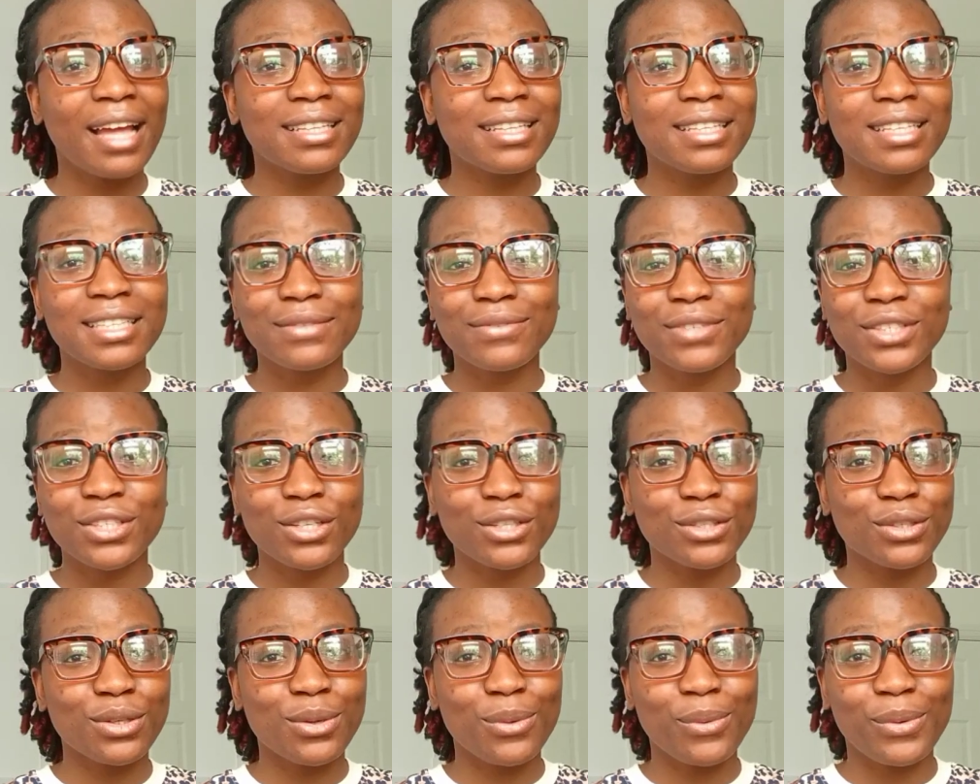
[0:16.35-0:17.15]
This
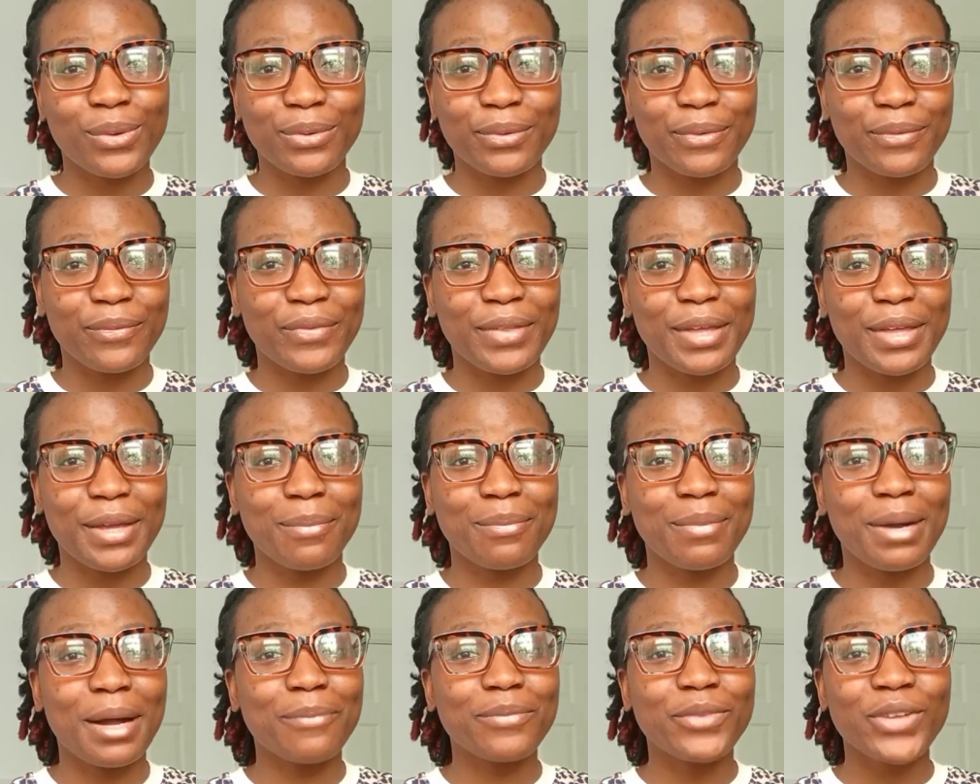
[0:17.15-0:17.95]
video is not one of
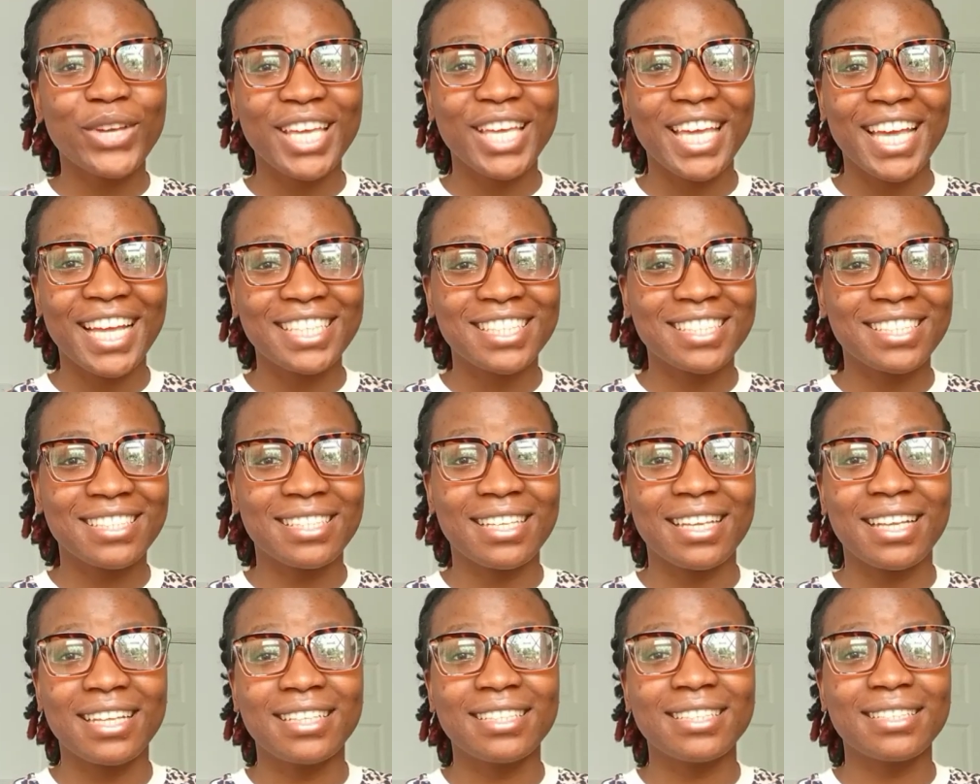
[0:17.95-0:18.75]
them. I'm not here to
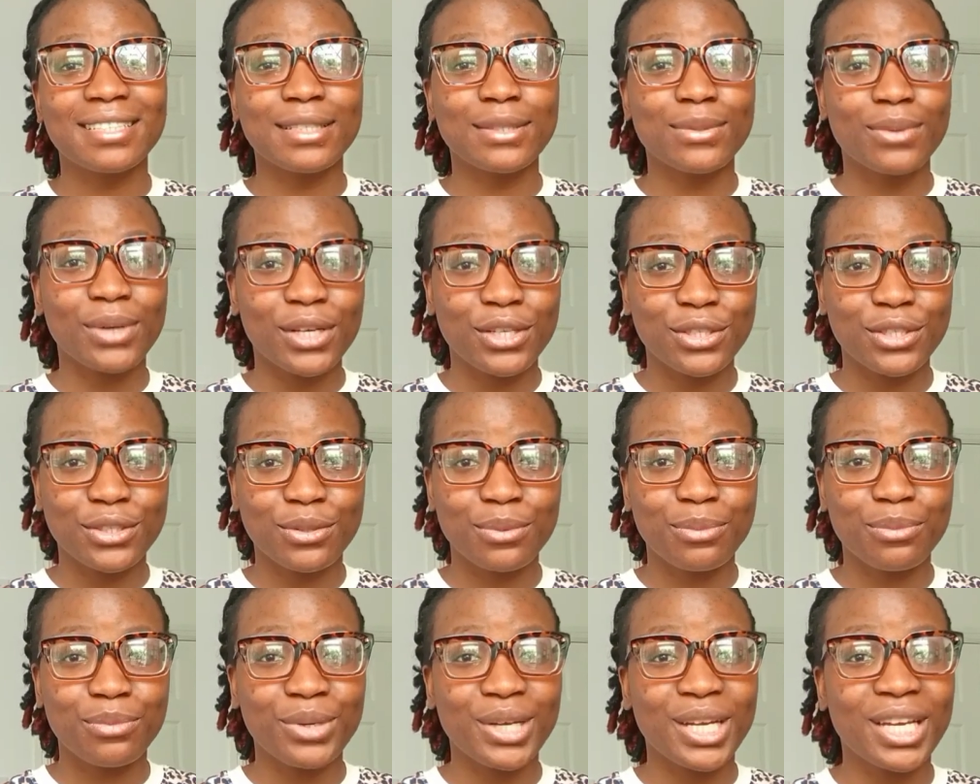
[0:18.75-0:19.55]
say this is what you
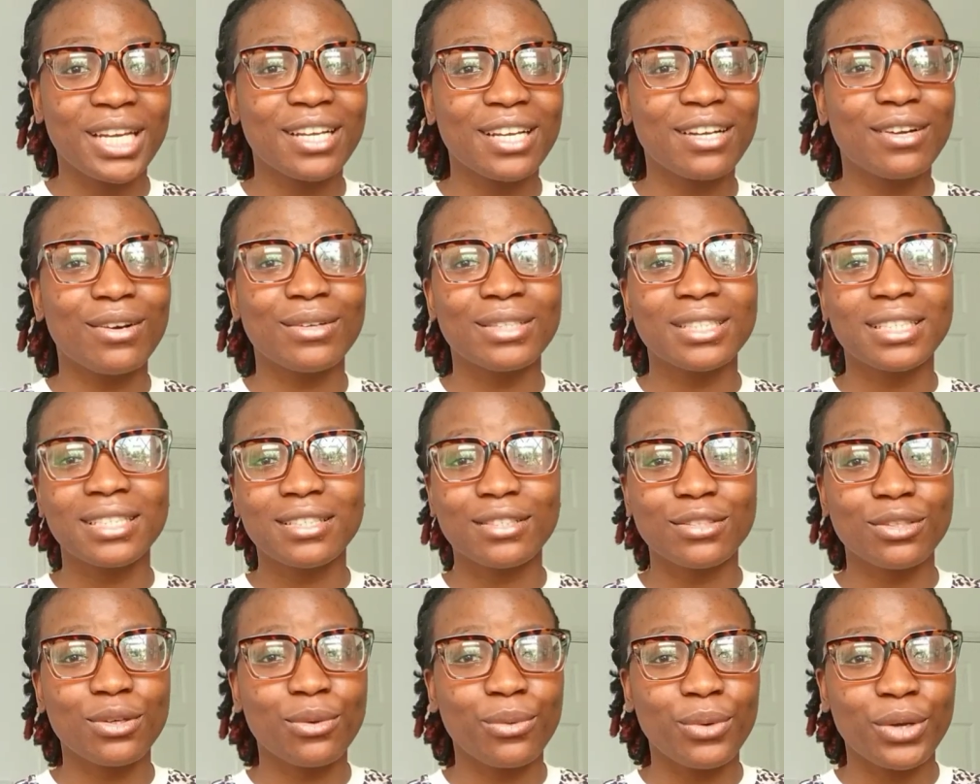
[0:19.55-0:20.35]
should bring or this
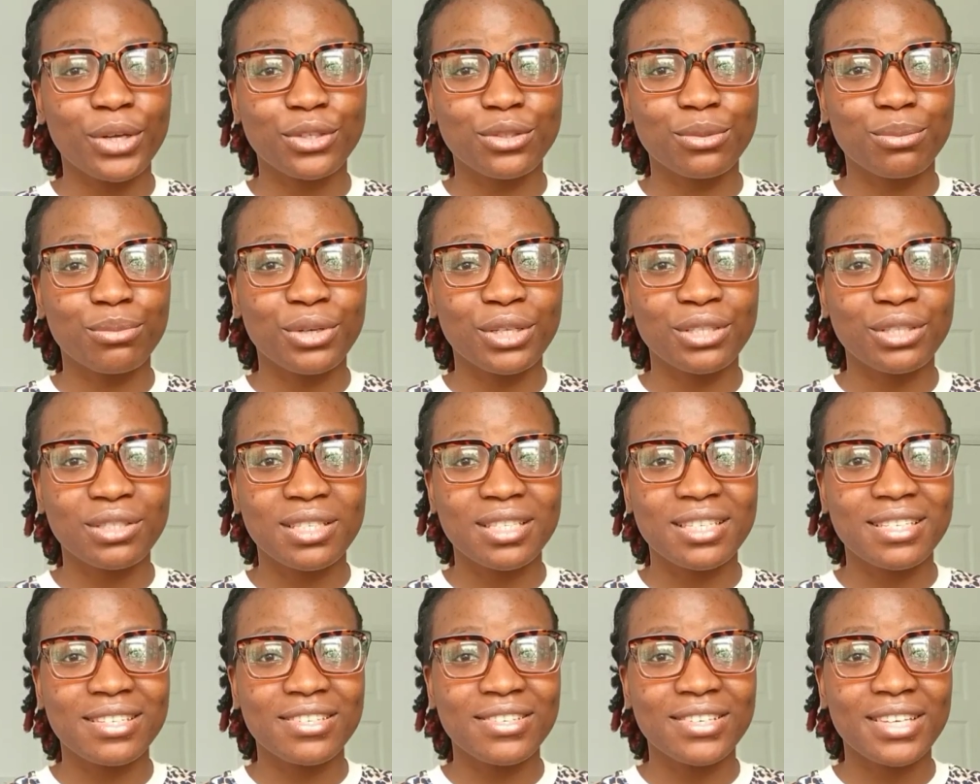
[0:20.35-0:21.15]
is not what you should bring to
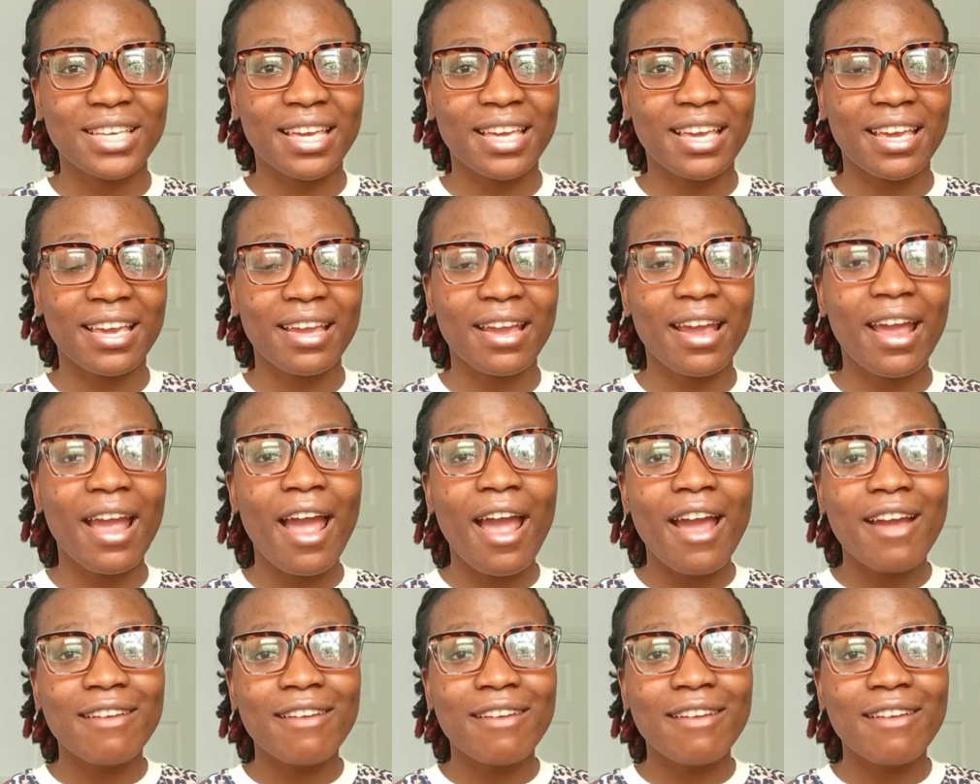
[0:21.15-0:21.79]
the UK.